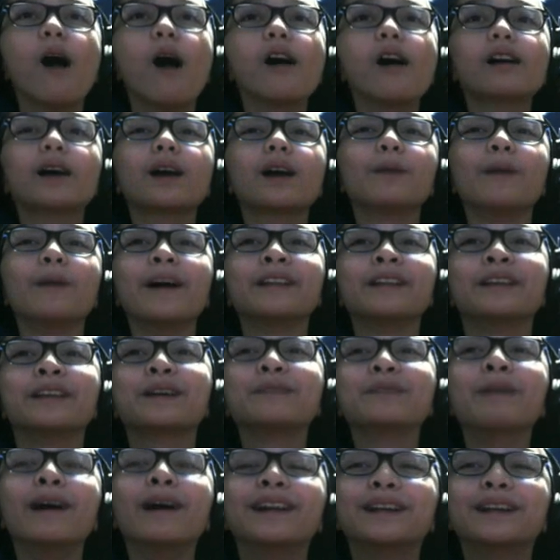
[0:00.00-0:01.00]
Come on, come on,
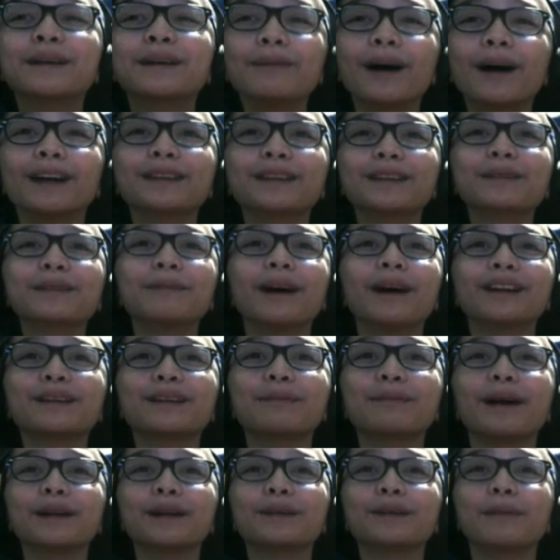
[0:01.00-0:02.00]
come on, come on, come on,
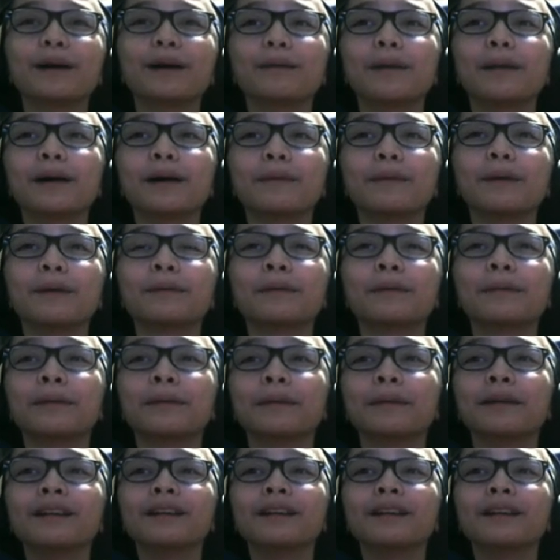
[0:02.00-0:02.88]
come on, come on, come on.